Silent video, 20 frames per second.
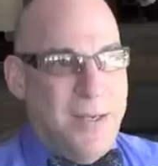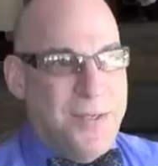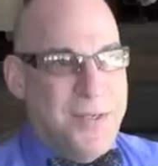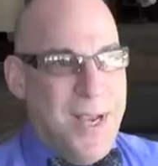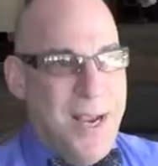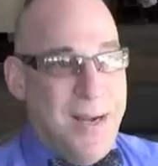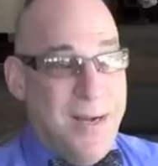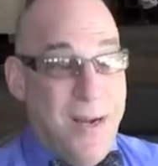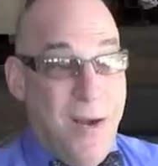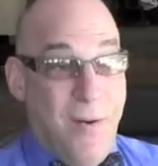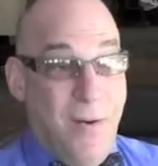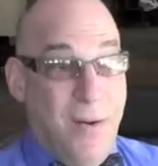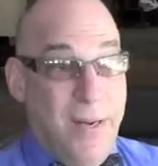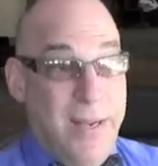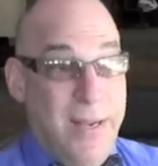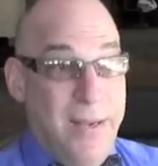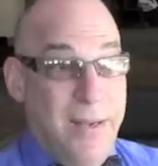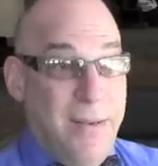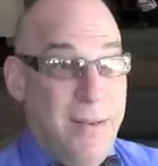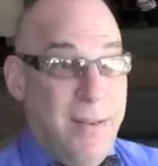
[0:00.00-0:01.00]

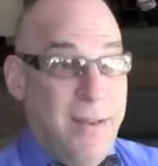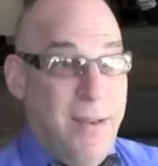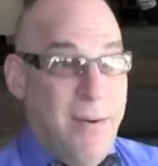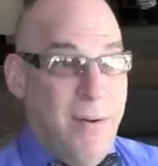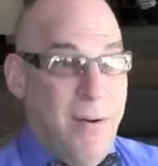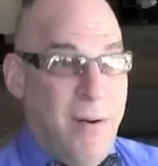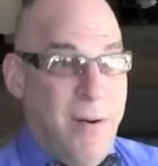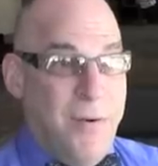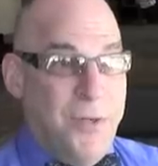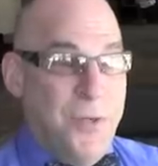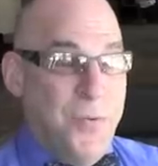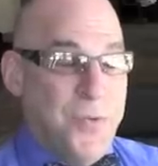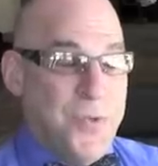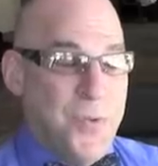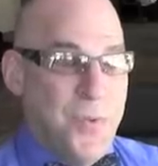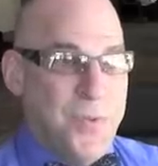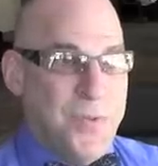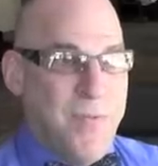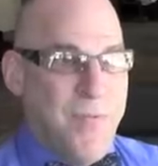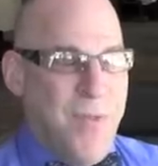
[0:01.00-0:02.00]
Secondarily, there are 2
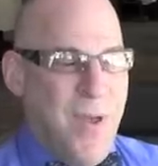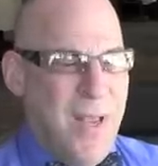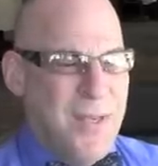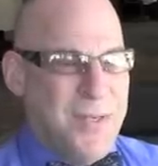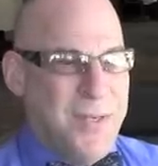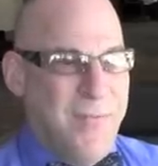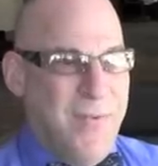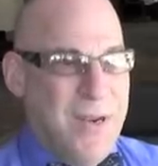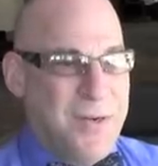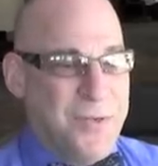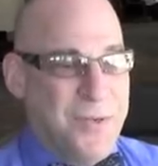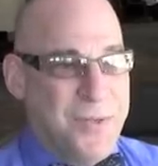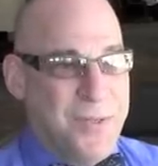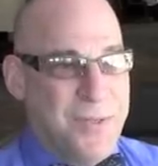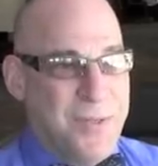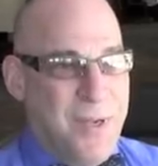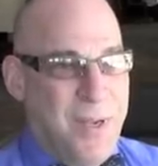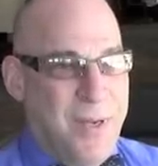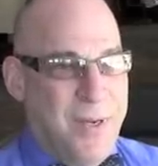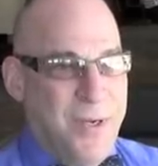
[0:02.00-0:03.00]
schools of thoughts
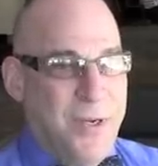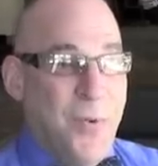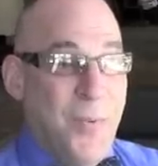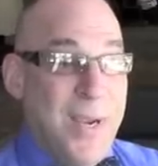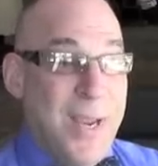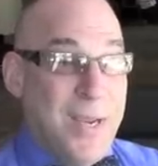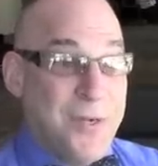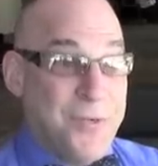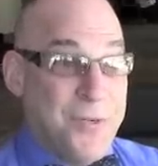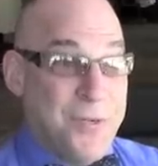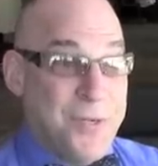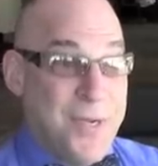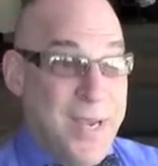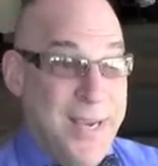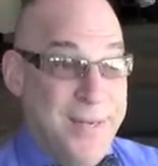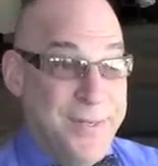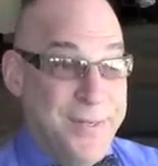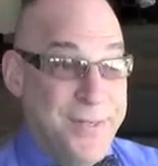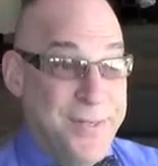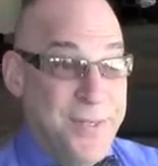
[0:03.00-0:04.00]
on doing
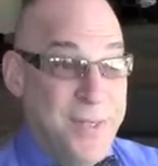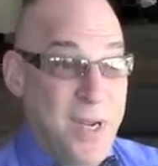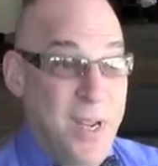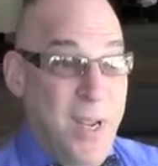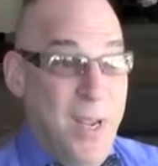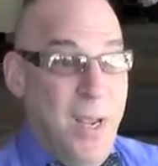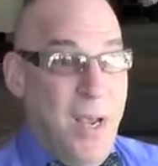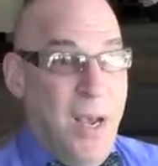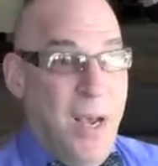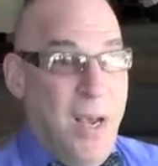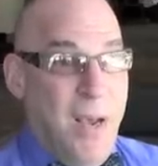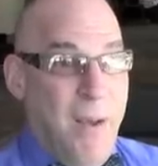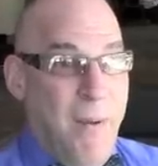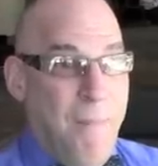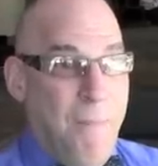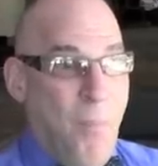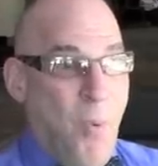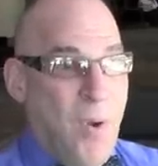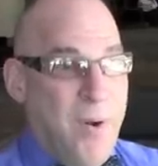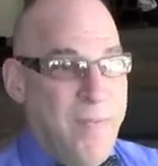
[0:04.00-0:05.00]
exercises.
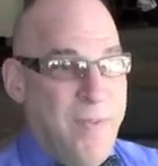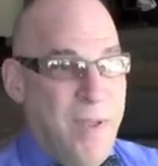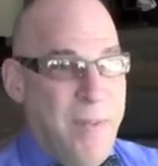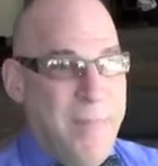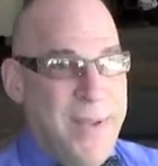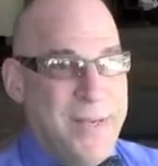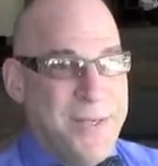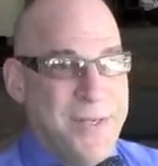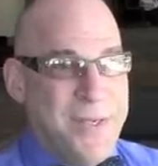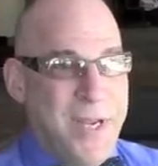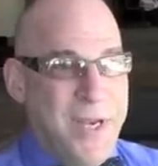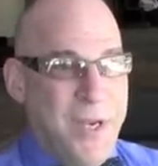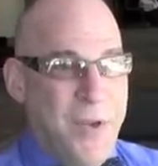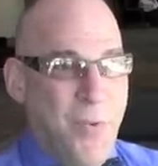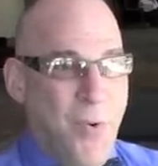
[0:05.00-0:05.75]
One of them is that